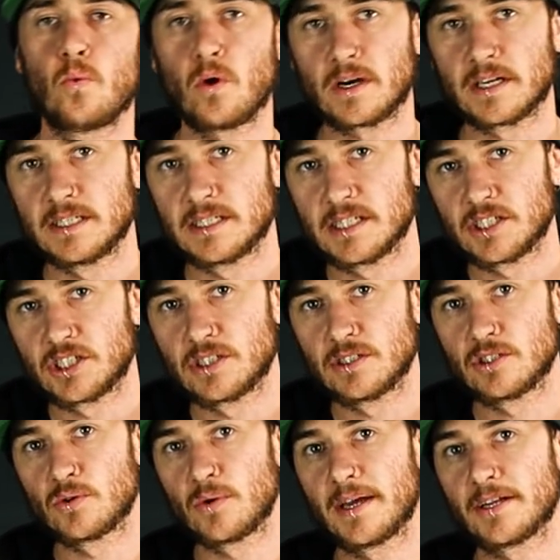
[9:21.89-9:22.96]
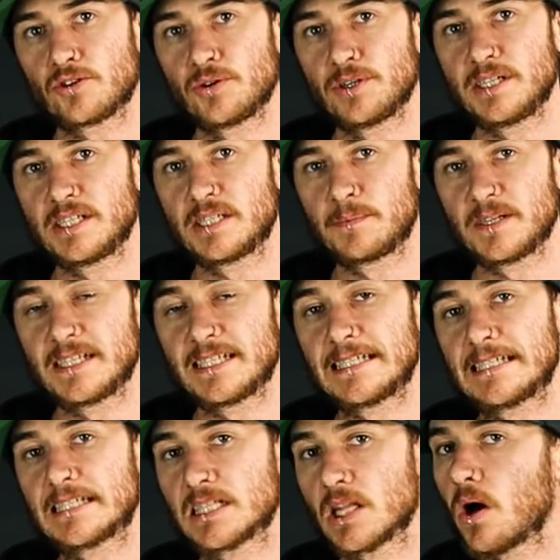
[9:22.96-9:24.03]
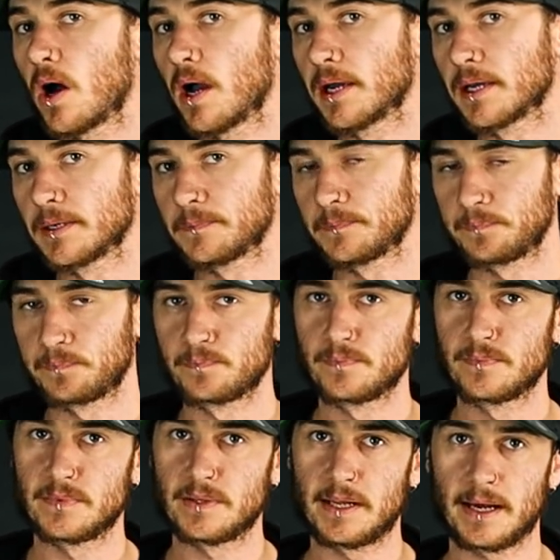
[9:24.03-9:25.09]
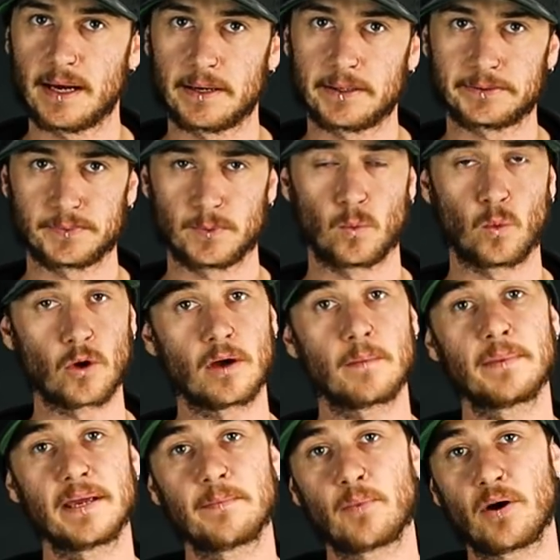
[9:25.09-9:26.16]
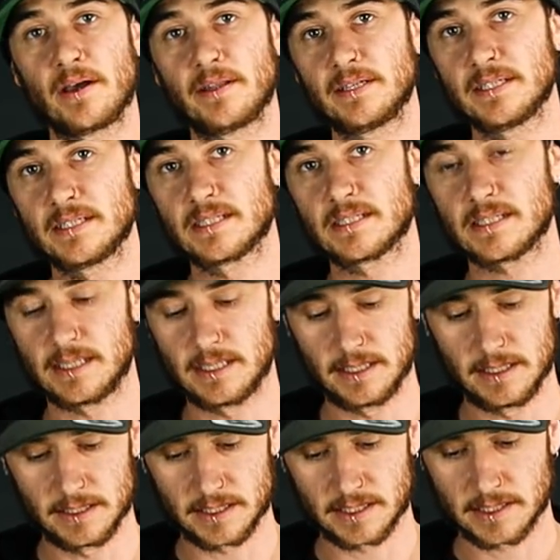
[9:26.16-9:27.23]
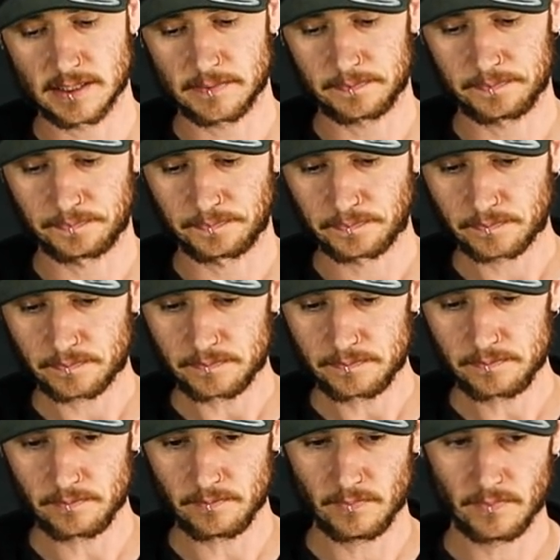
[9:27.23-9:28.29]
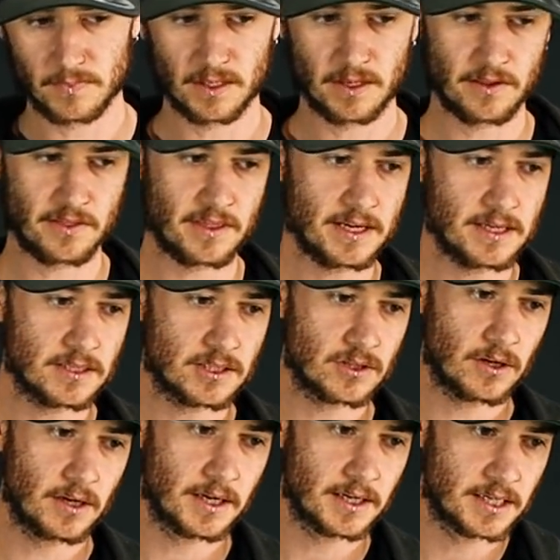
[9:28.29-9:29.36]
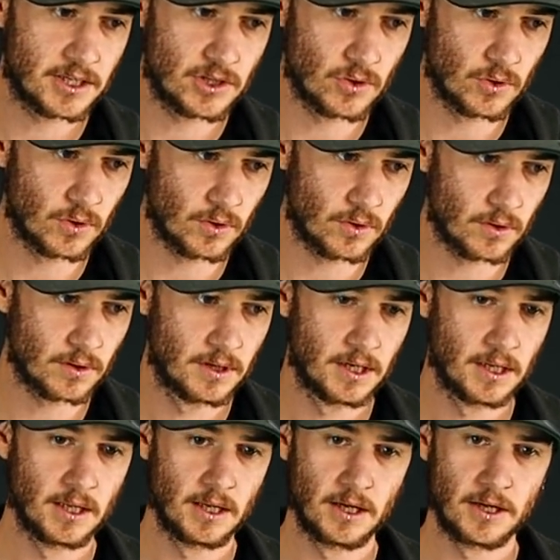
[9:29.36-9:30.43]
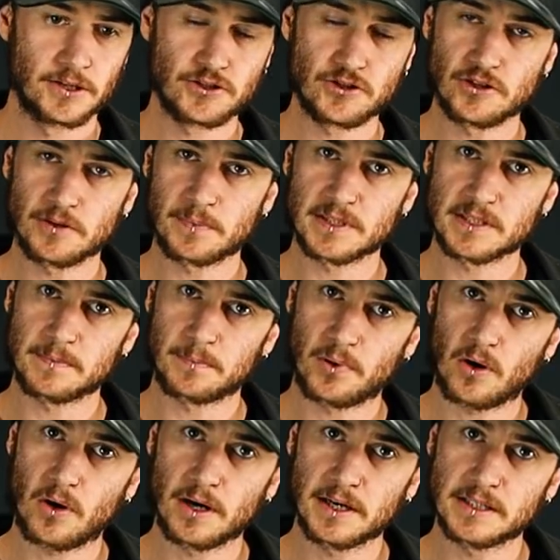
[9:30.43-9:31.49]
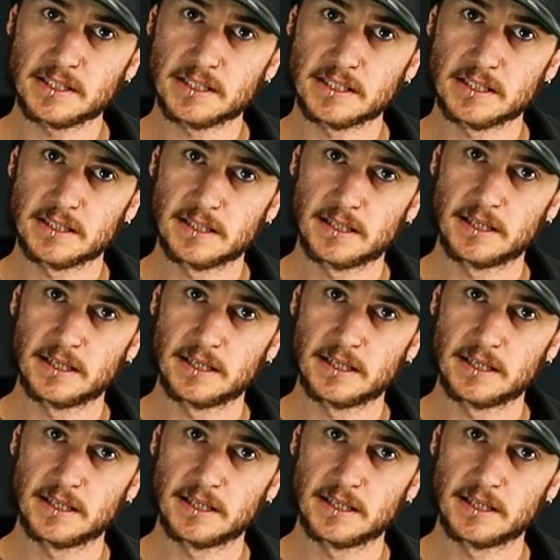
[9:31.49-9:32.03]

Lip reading: what condition do our tree species like? Now, what I mean by this is things like your junipers and pines.